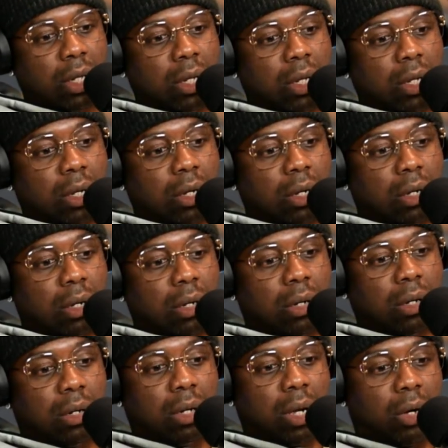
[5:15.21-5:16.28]

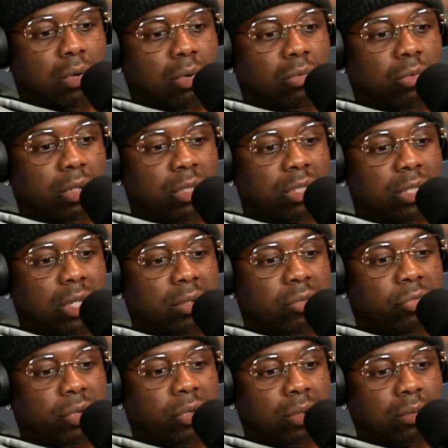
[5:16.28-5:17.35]
I don't really study
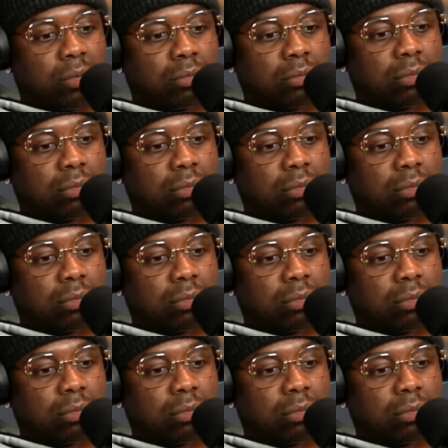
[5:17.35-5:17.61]
film.